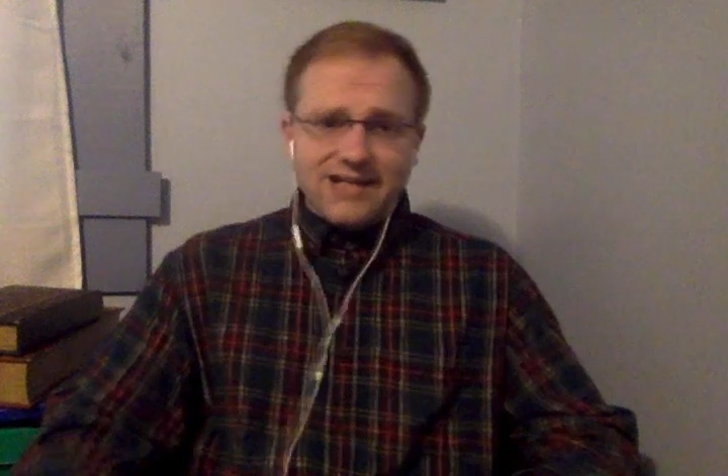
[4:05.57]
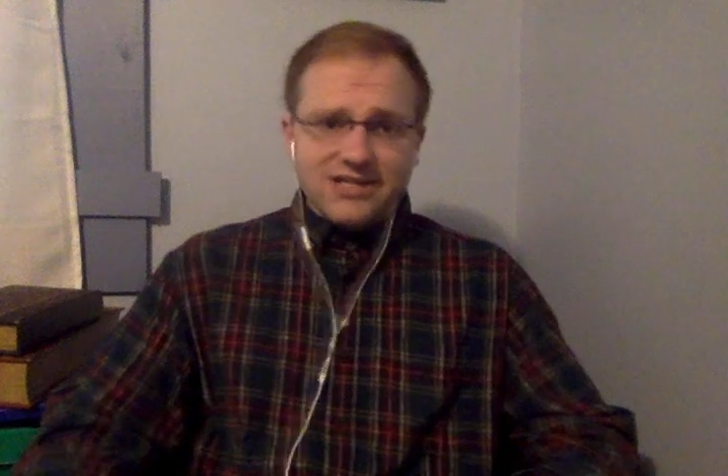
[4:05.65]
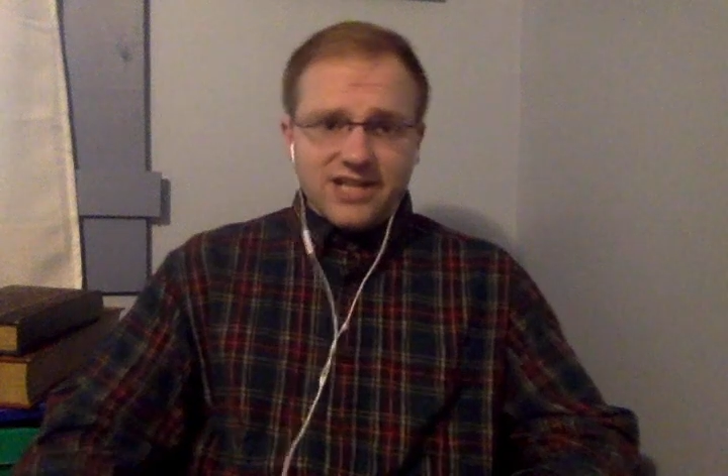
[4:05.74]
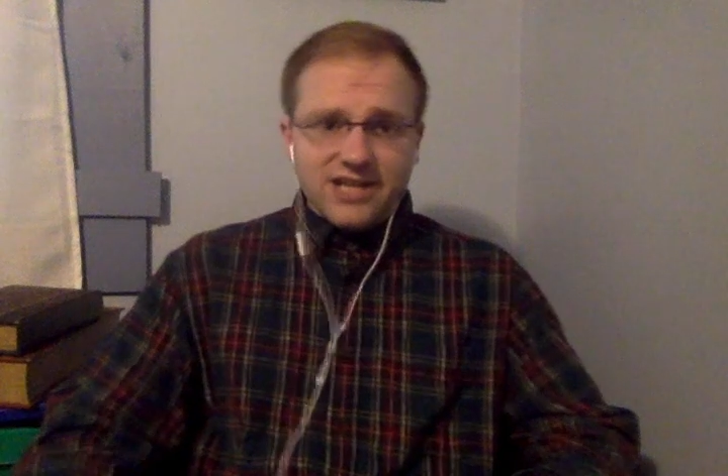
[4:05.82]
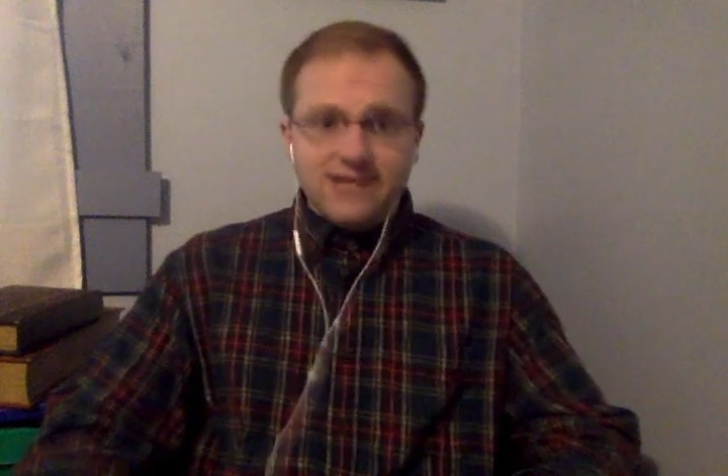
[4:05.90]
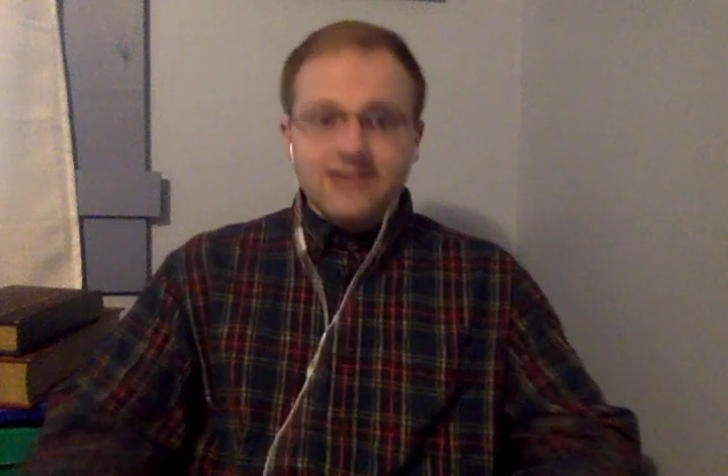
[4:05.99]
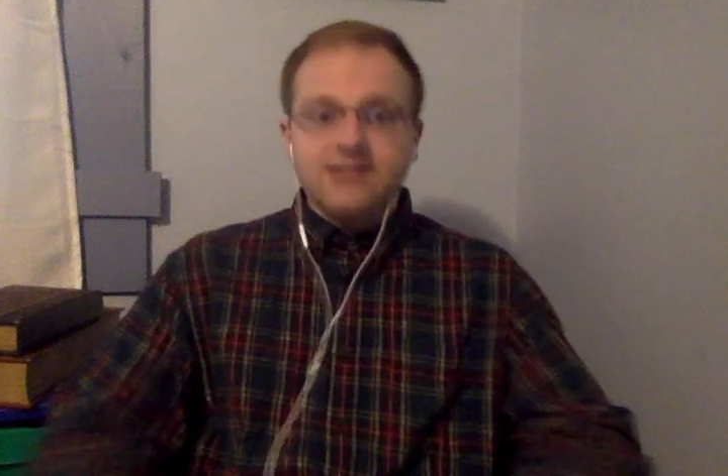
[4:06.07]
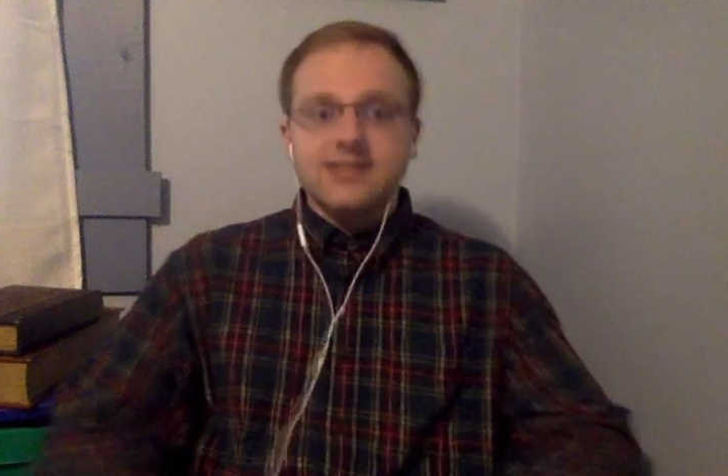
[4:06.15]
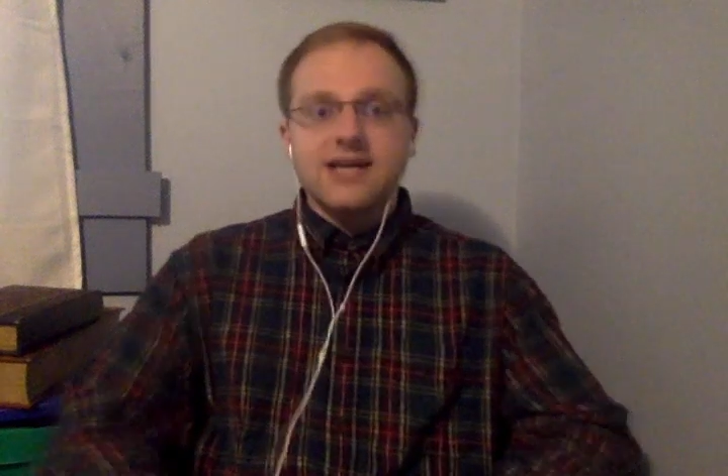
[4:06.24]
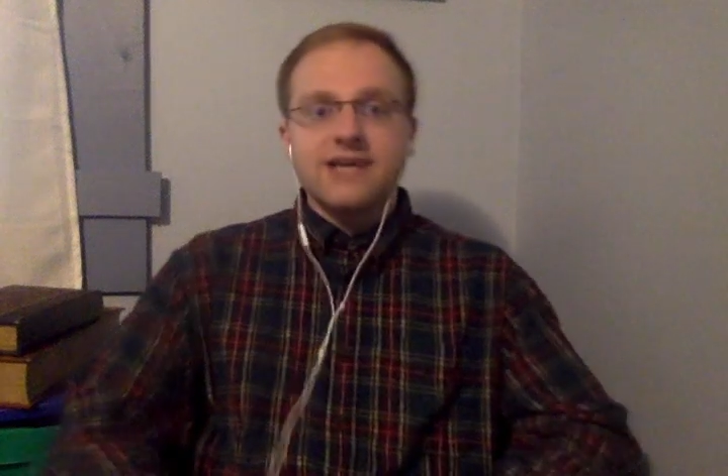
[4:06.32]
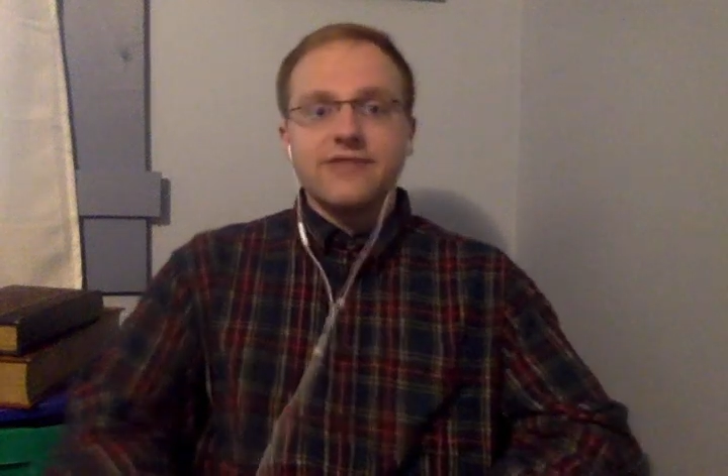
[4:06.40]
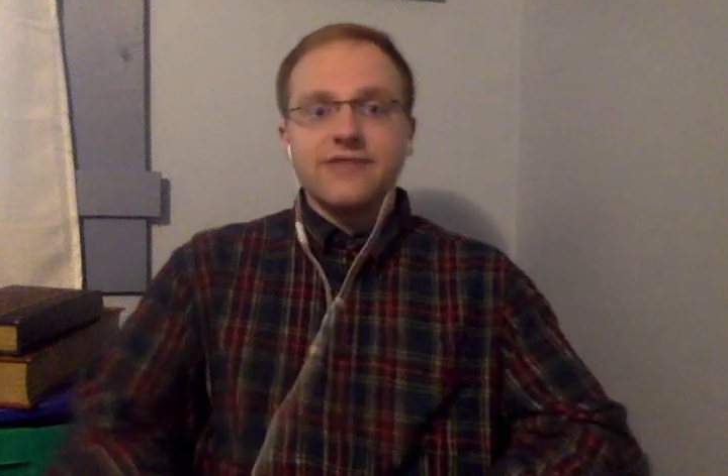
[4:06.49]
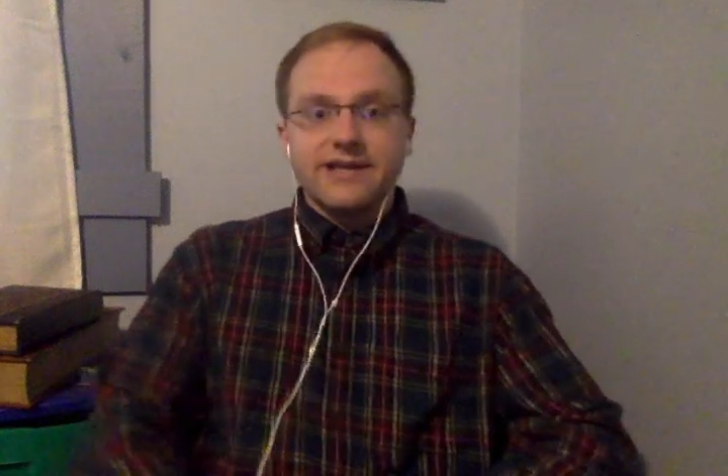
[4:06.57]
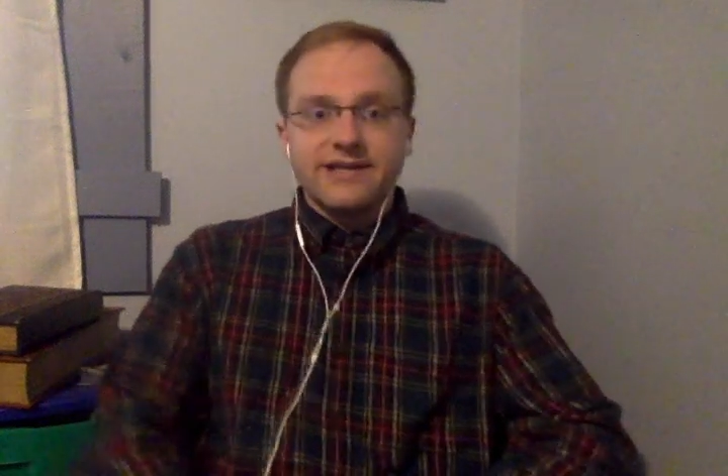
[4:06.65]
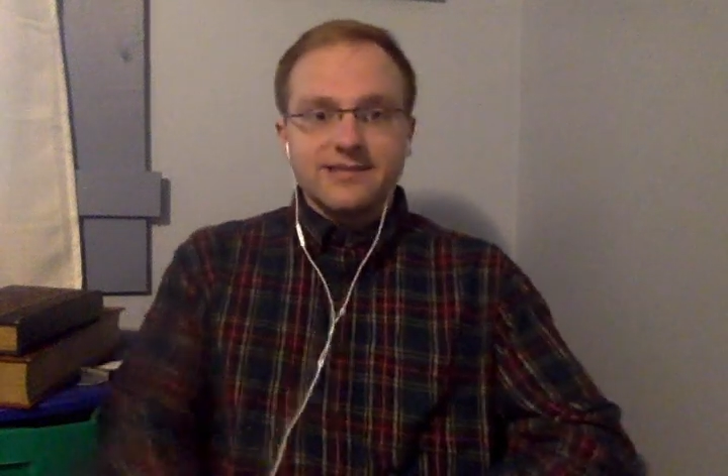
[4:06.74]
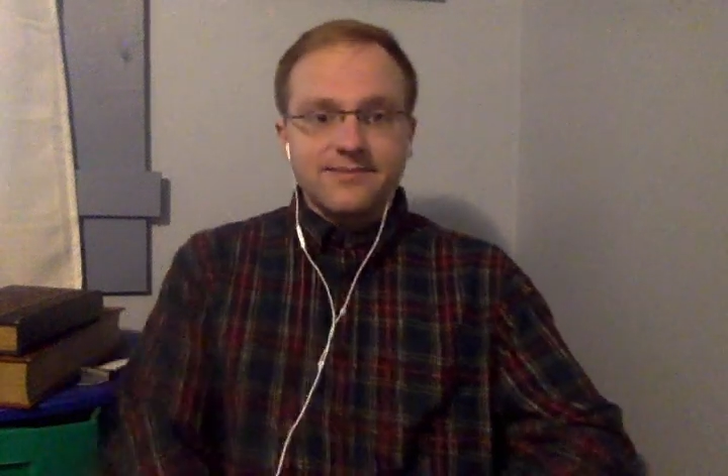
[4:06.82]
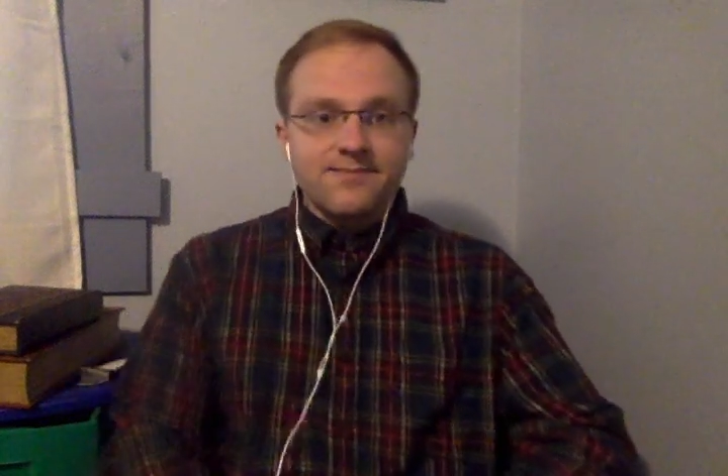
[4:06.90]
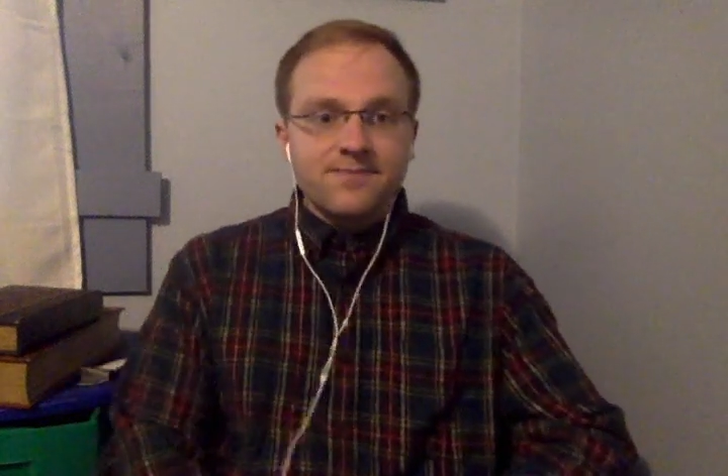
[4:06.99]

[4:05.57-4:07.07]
chain side of things.